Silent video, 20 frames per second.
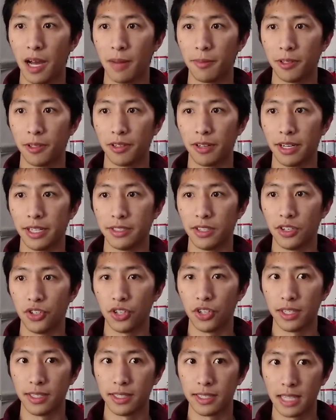popularized in
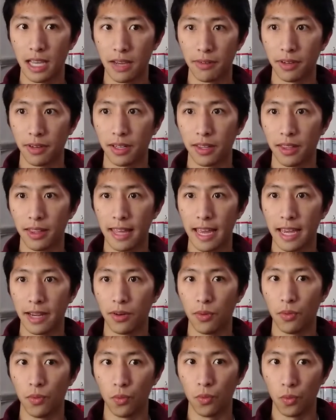Gen 7
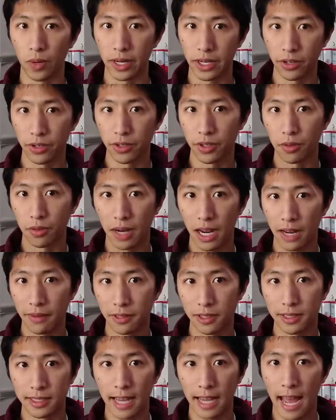that we're the
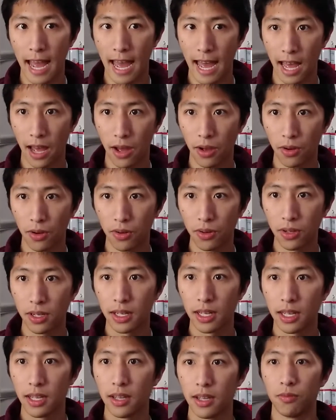rival to How.
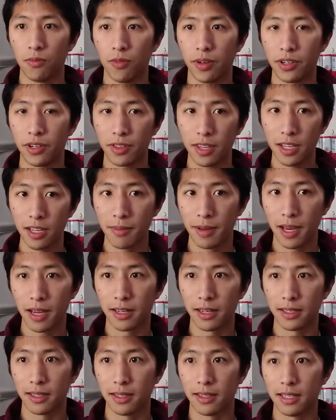When you think
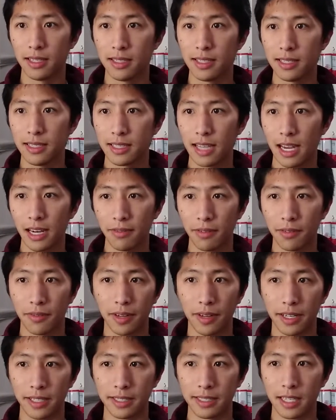about it, this is kind of a
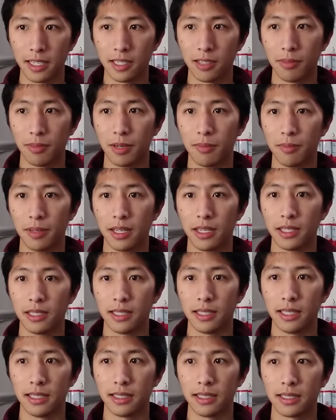funny sentiment
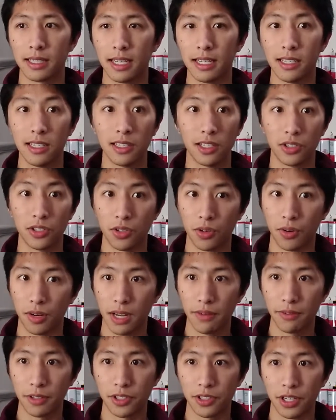because it's technically true
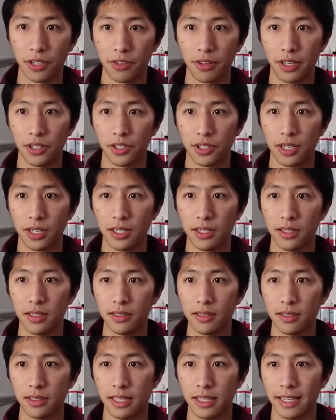in every
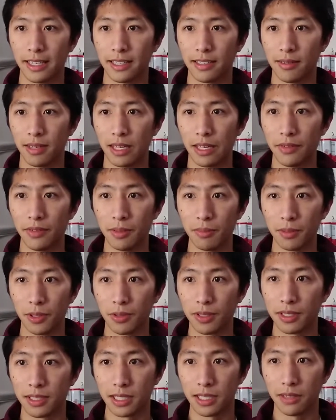generation. Like, even
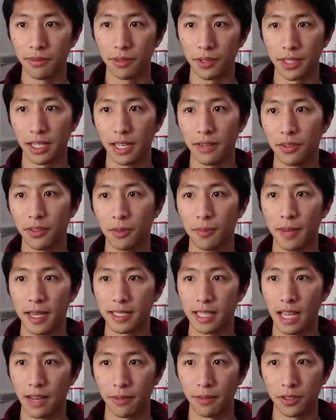Blue and Silver gave their
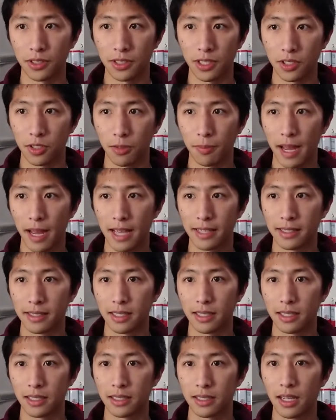best efforts to surpass
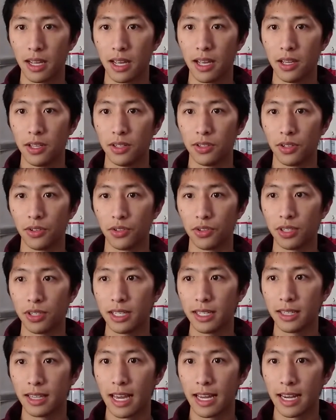us, so
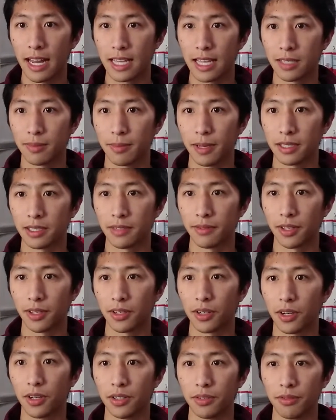treating that aspect of our
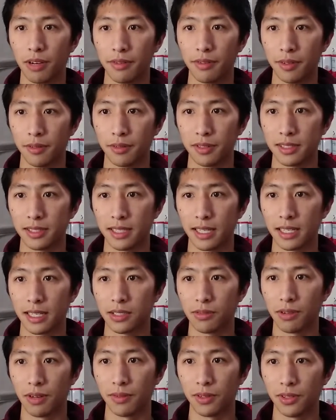current rivalries like
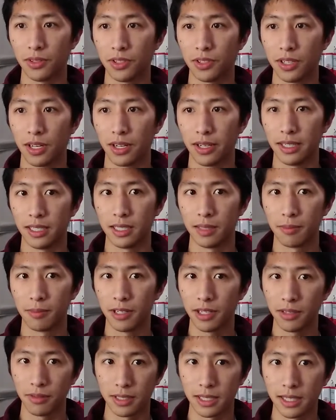it's revolutionary is
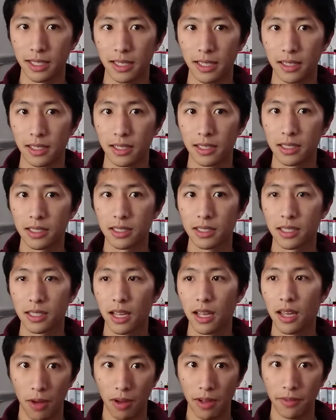pretty ridiculous.
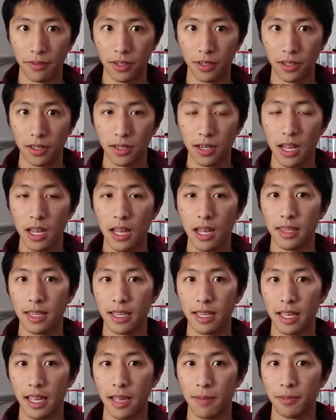However,
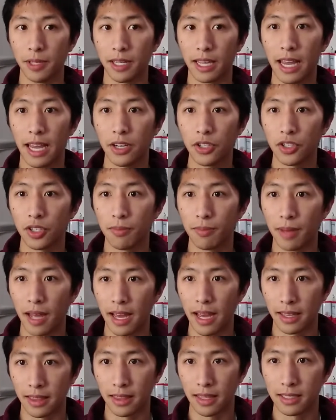the implication
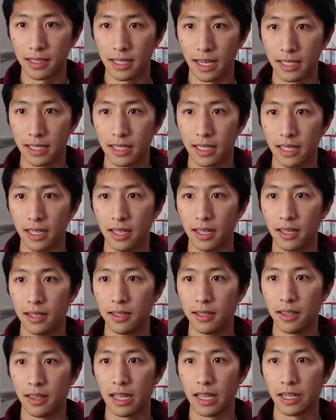behind this
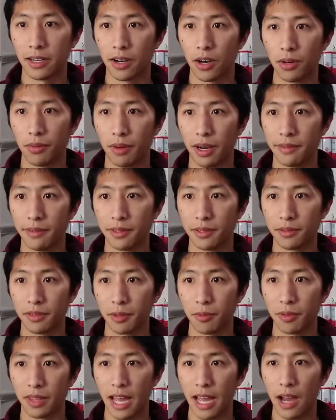idea that our
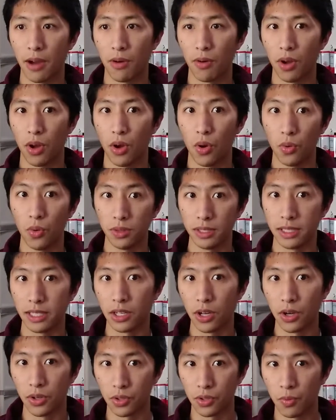rivalry with How
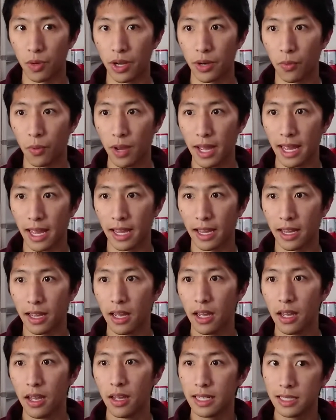only goes one
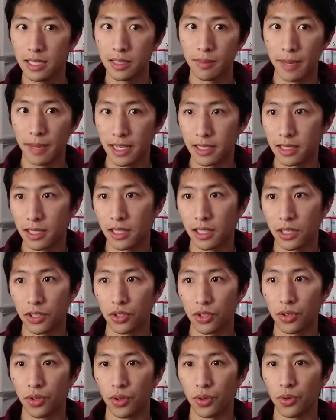way is basically
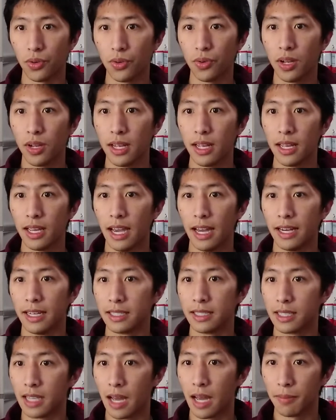true, and
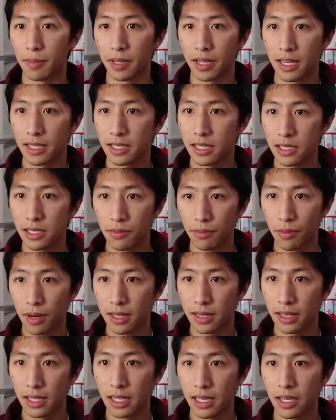it's not because he's
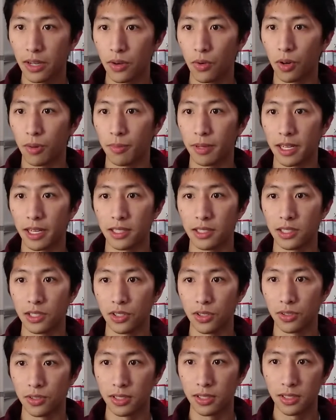friendly or because
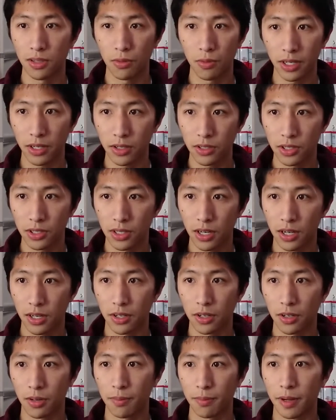he chooses the weaker
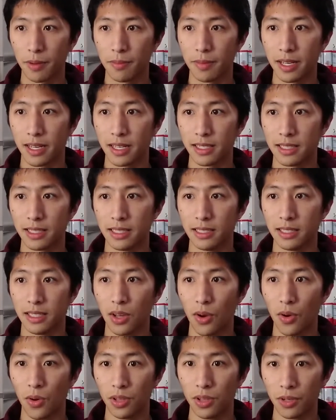starter, but because he's
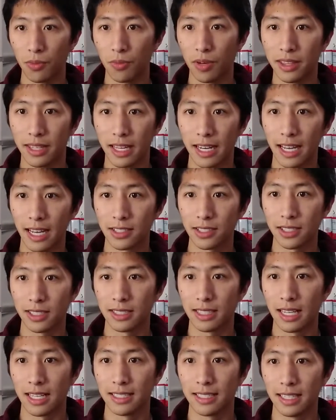the only one that actually
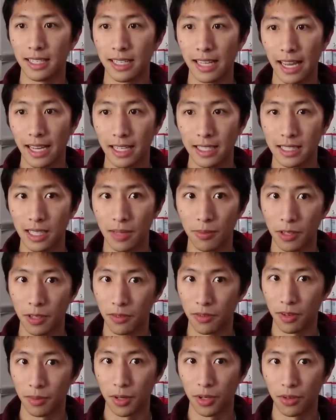stands to gain
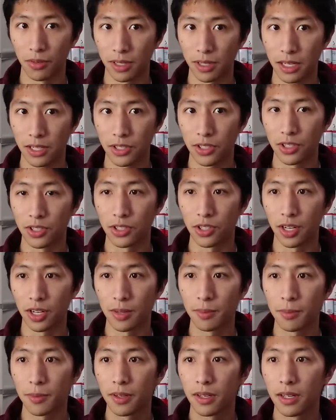something from our
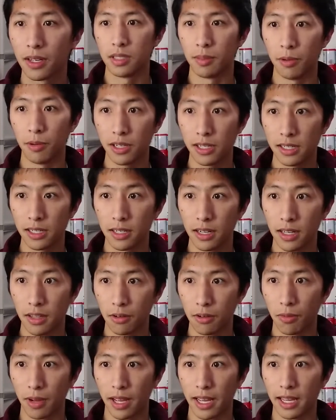relationship. To put it
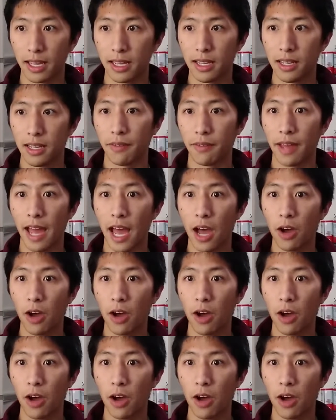another way, if